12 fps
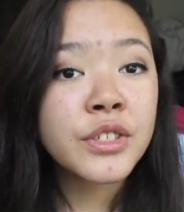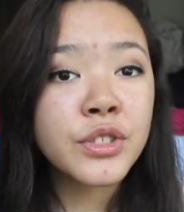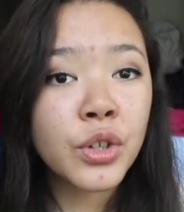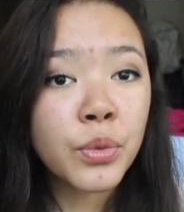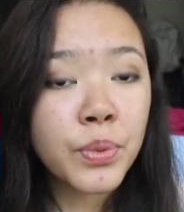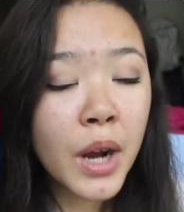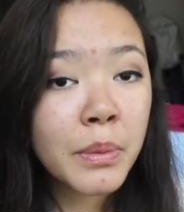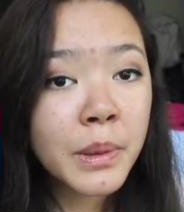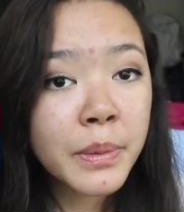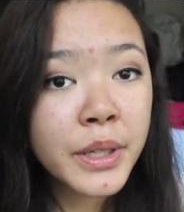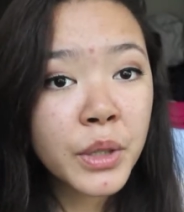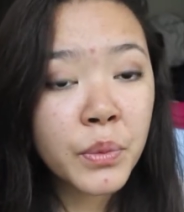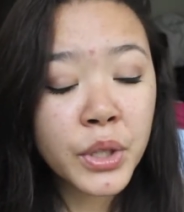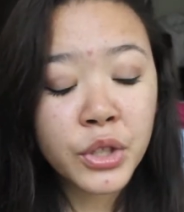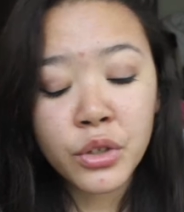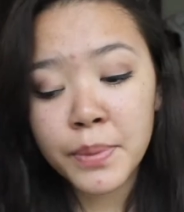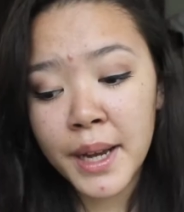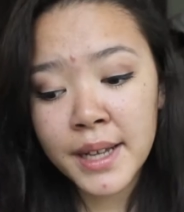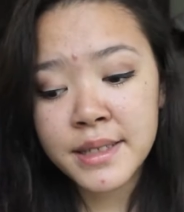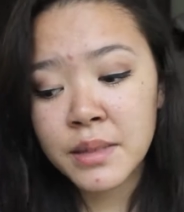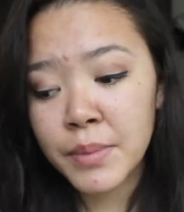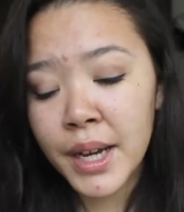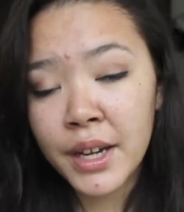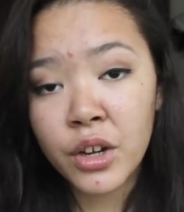So probably when you're
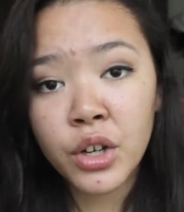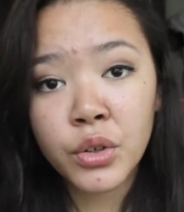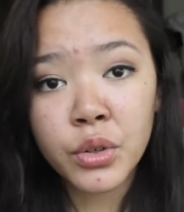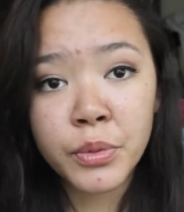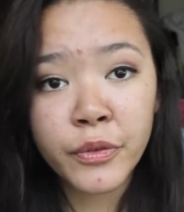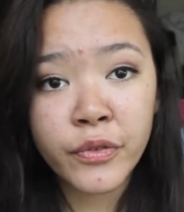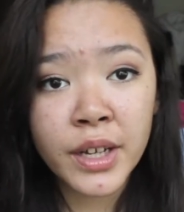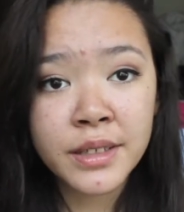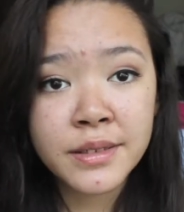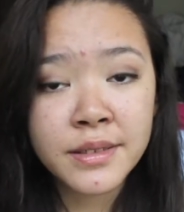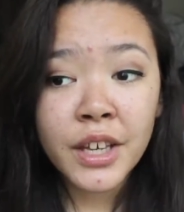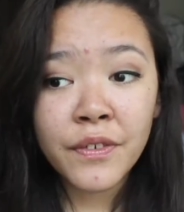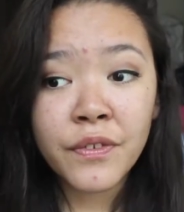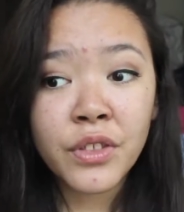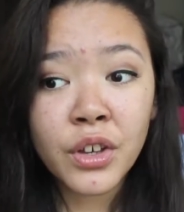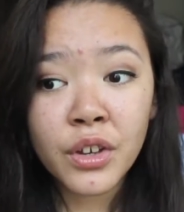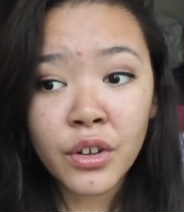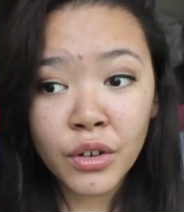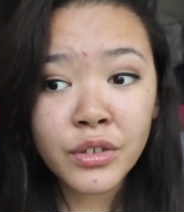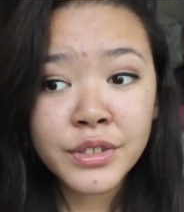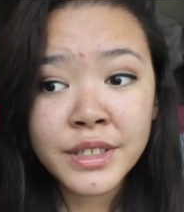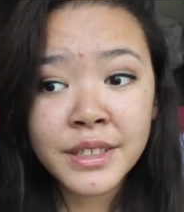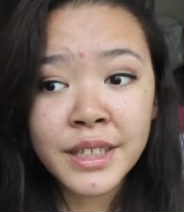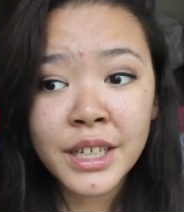passing by her group of friends, if the
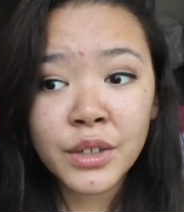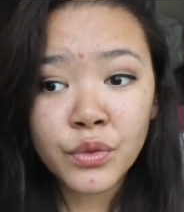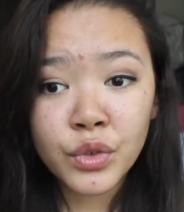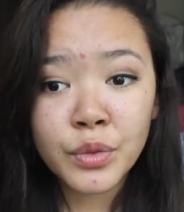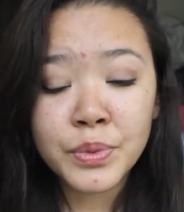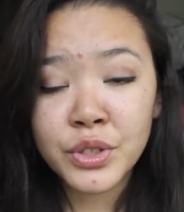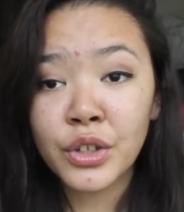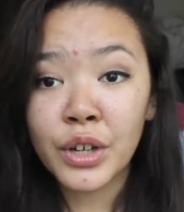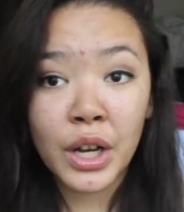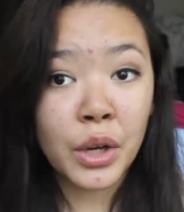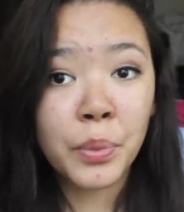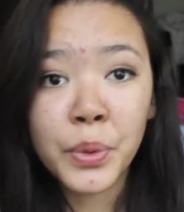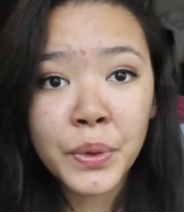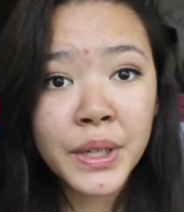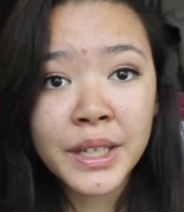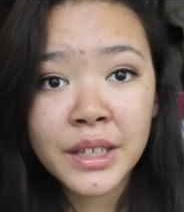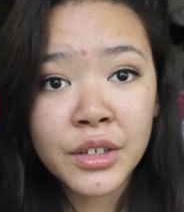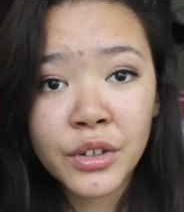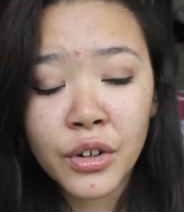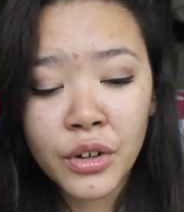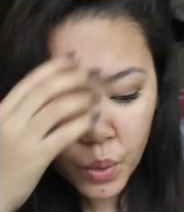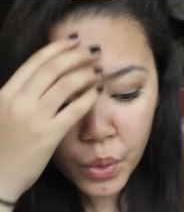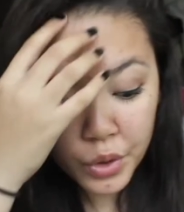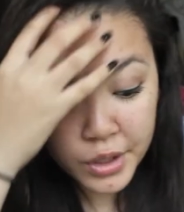girls in that group start elbowing the
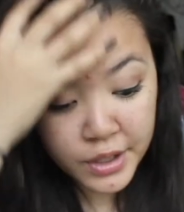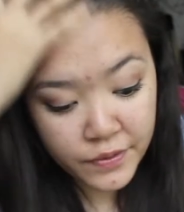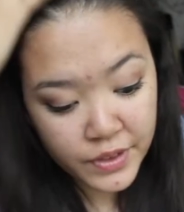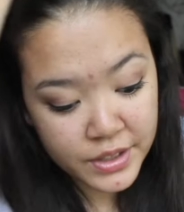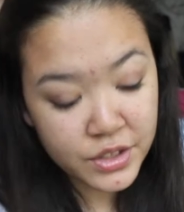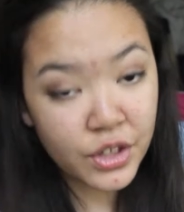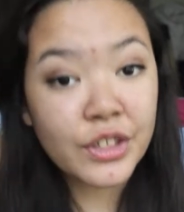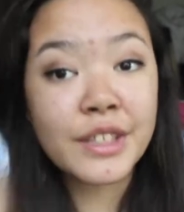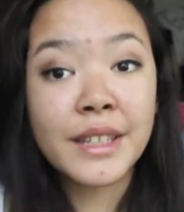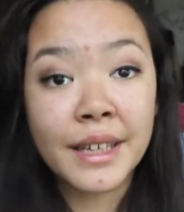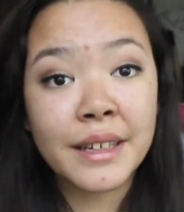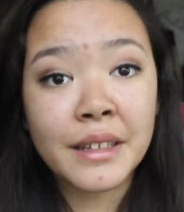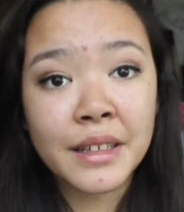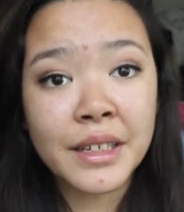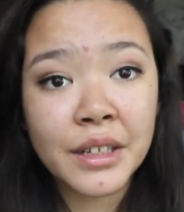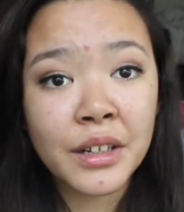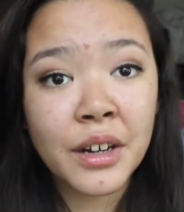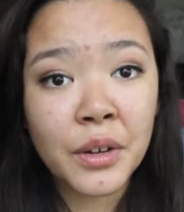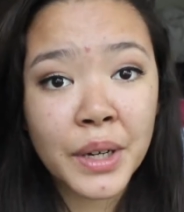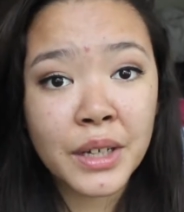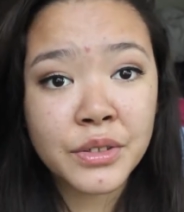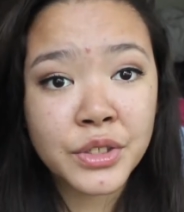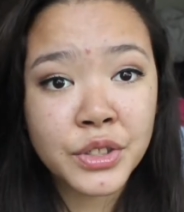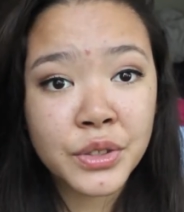girl, or if they start giggling
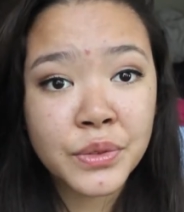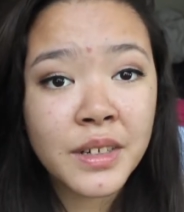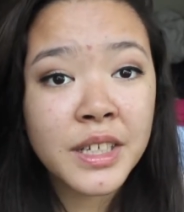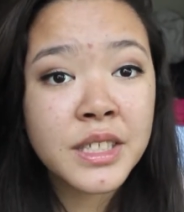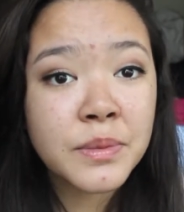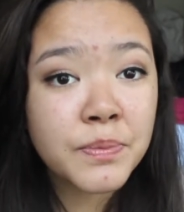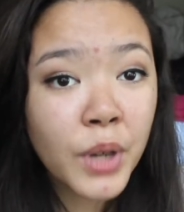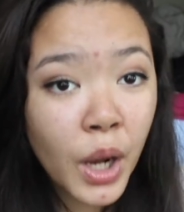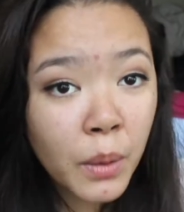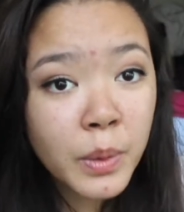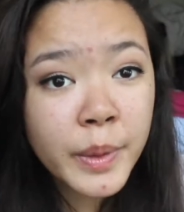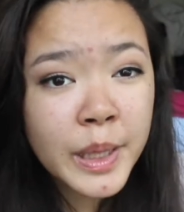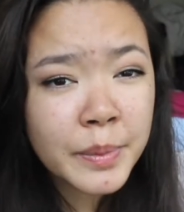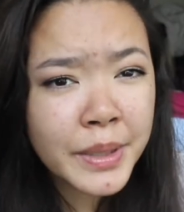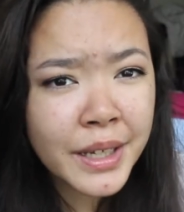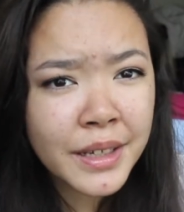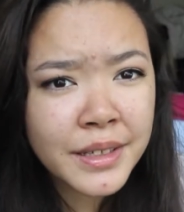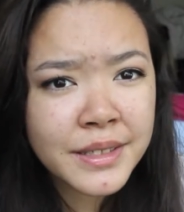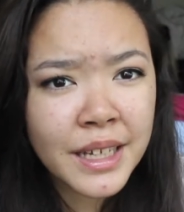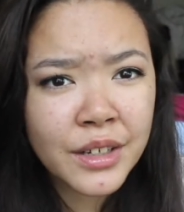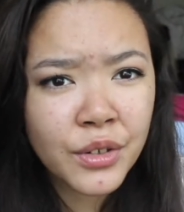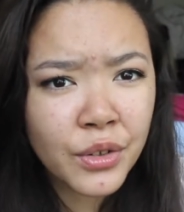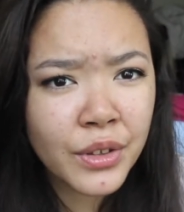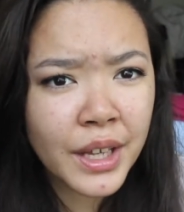around you, it's probably because
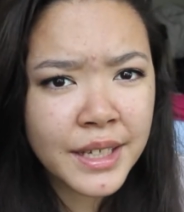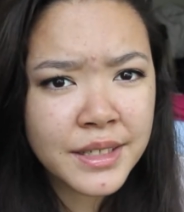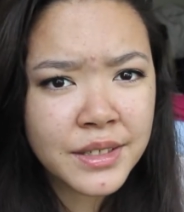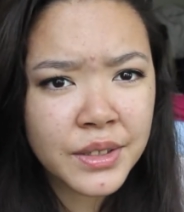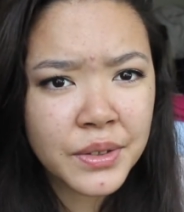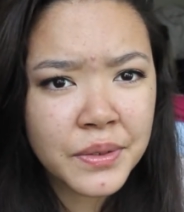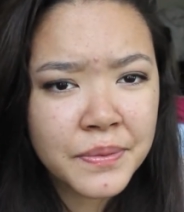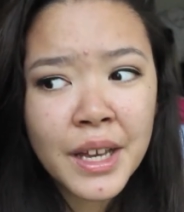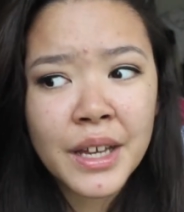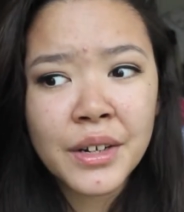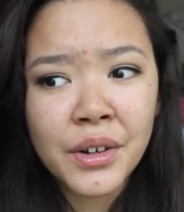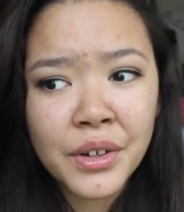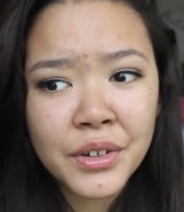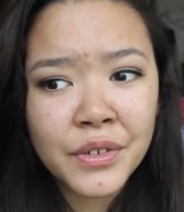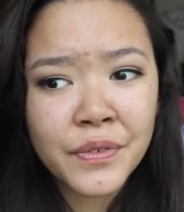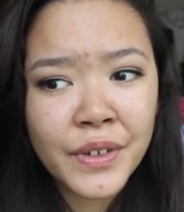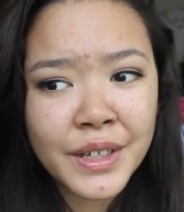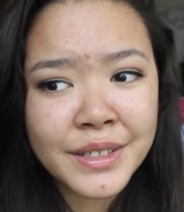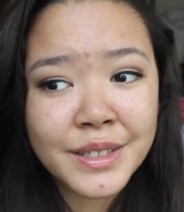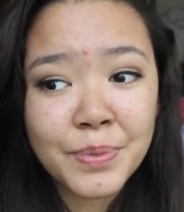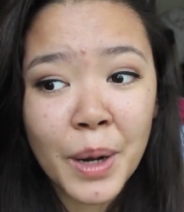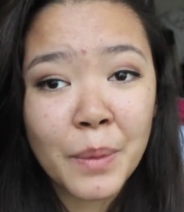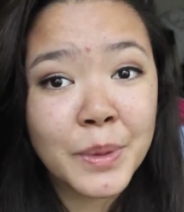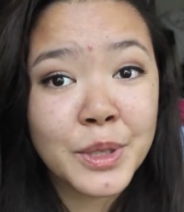that girl likes you. And all her friends
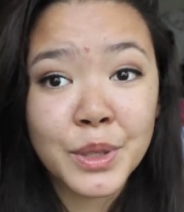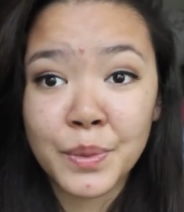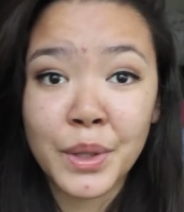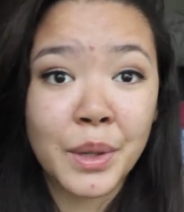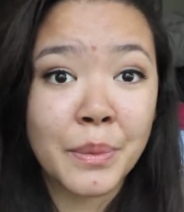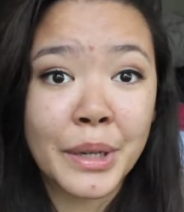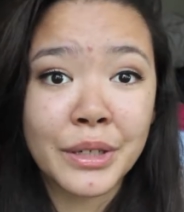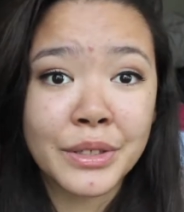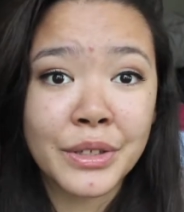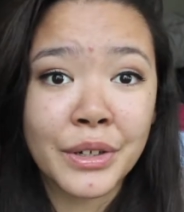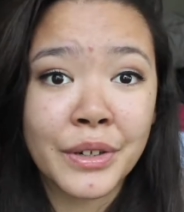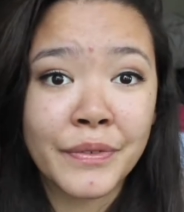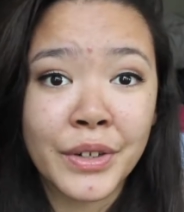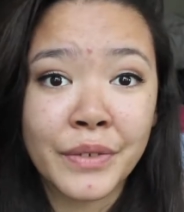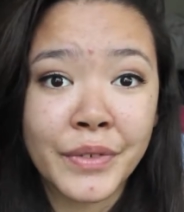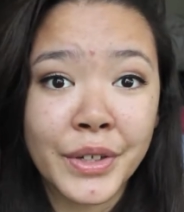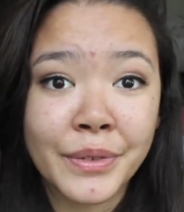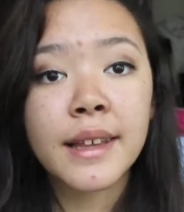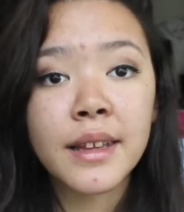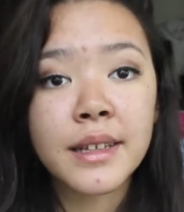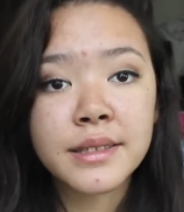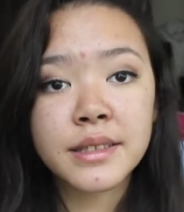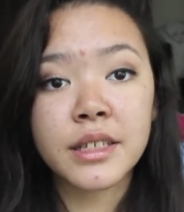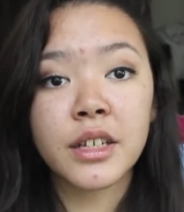probably just want to embarrass her in front of you. And
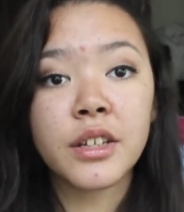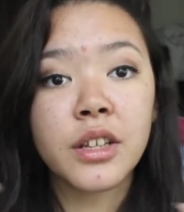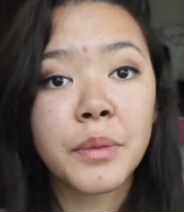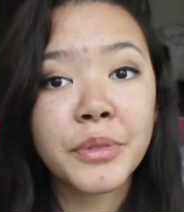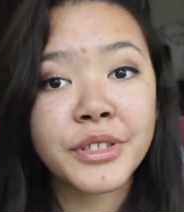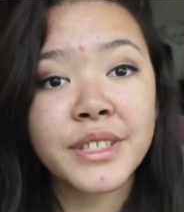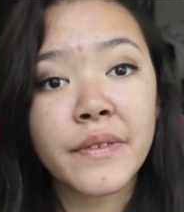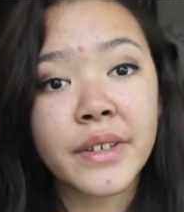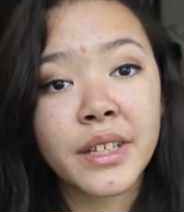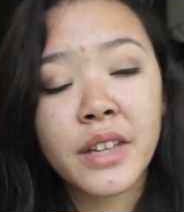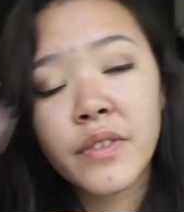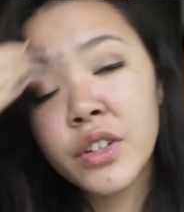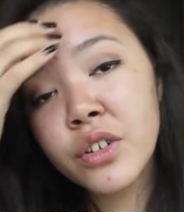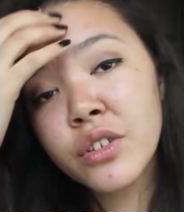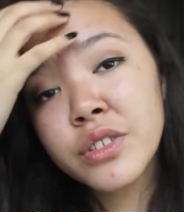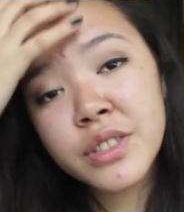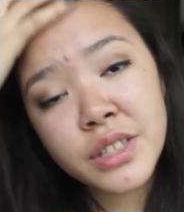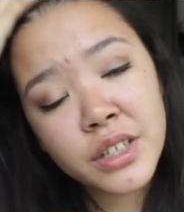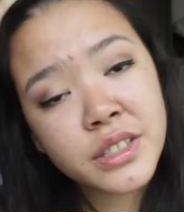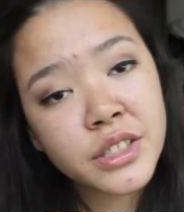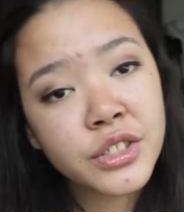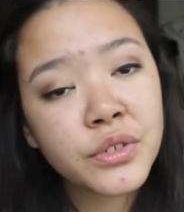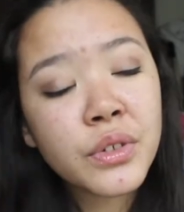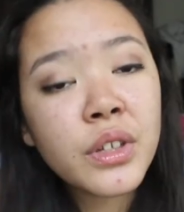lastly, number seven, if a girl stares
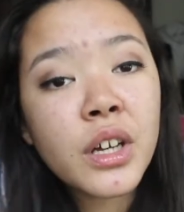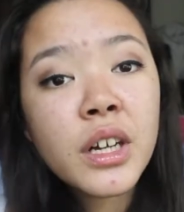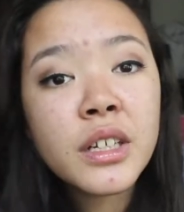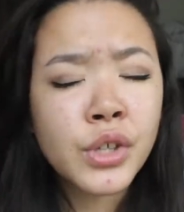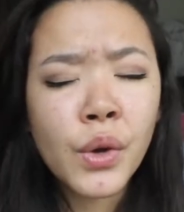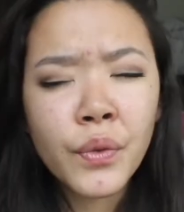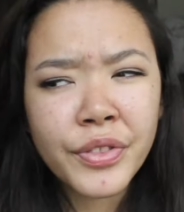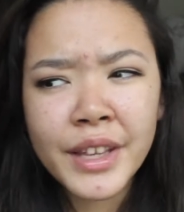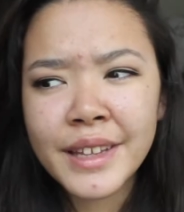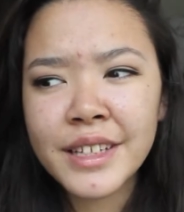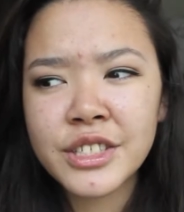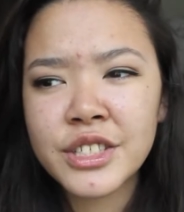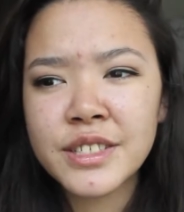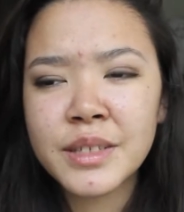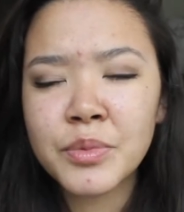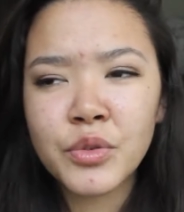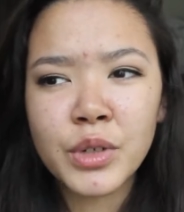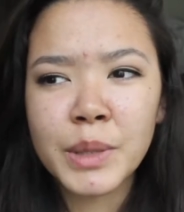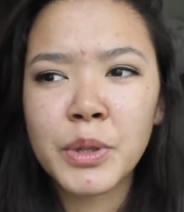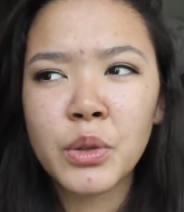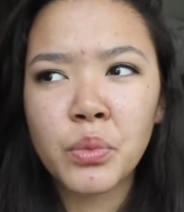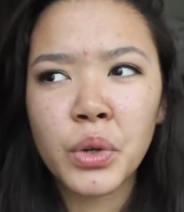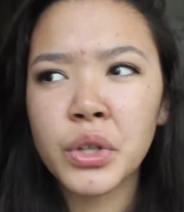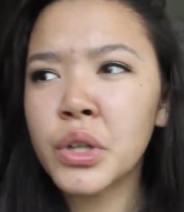at you a lot, don't think that she's some creepy
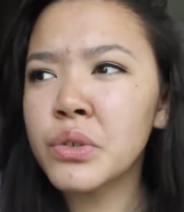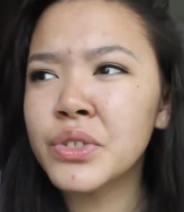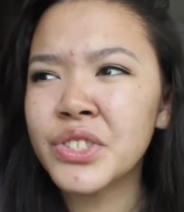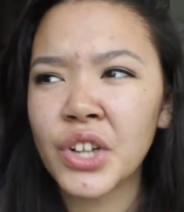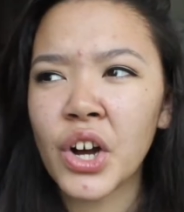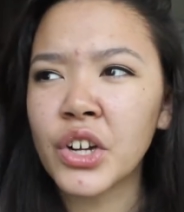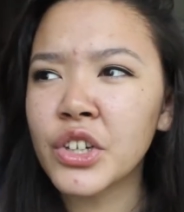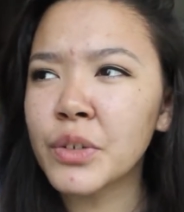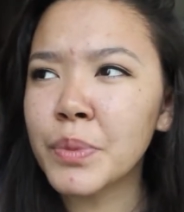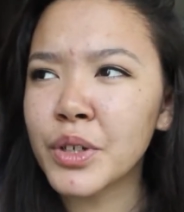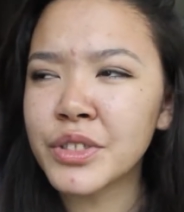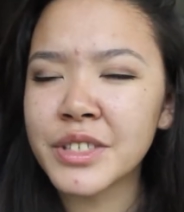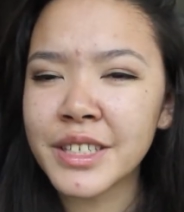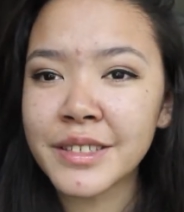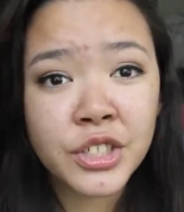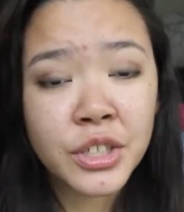weirdo stalker person.